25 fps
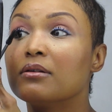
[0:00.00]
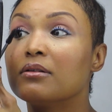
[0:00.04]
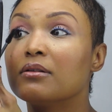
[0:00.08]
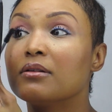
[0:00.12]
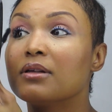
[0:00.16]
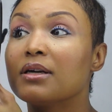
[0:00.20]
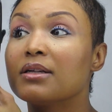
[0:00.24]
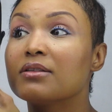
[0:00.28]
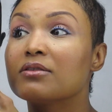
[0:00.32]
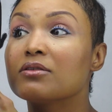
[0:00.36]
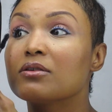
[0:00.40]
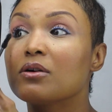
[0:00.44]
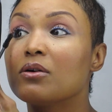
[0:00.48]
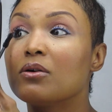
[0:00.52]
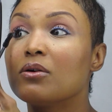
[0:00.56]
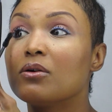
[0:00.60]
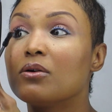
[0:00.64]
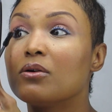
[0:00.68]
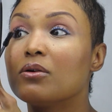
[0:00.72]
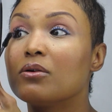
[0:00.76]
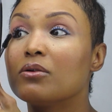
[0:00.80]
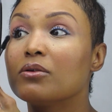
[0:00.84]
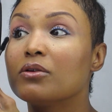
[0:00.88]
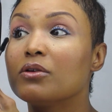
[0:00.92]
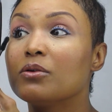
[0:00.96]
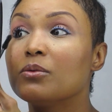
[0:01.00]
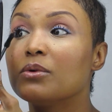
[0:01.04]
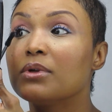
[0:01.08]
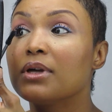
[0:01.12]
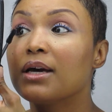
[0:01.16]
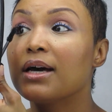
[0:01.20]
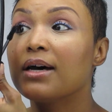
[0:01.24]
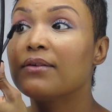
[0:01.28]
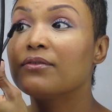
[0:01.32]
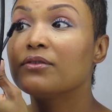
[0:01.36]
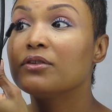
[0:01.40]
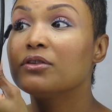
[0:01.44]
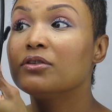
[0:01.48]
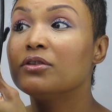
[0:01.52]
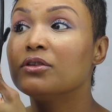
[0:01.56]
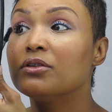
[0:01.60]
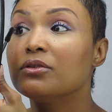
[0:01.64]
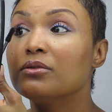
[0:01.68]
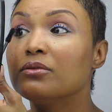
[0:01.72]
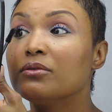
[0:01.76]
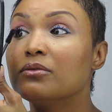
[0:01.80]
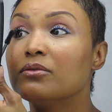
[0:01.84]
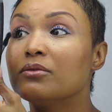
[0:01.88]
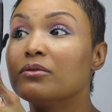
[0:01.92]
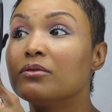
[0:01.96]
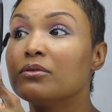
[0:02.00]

That's all you would have to do.